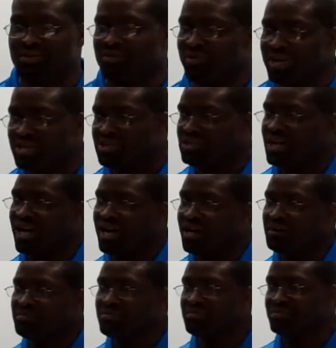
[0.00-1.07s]
Great
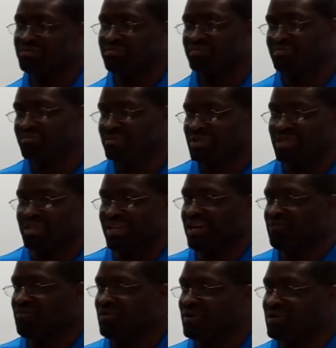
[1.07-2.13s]
job. Good
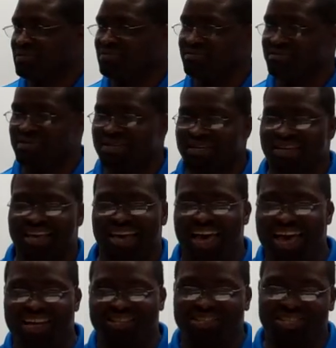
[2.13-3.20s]
effort
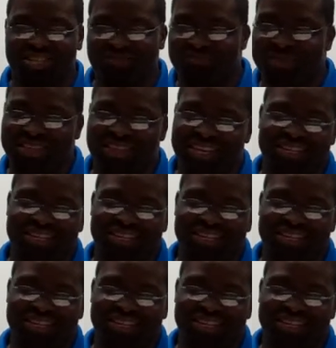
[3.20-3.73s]
high achievement.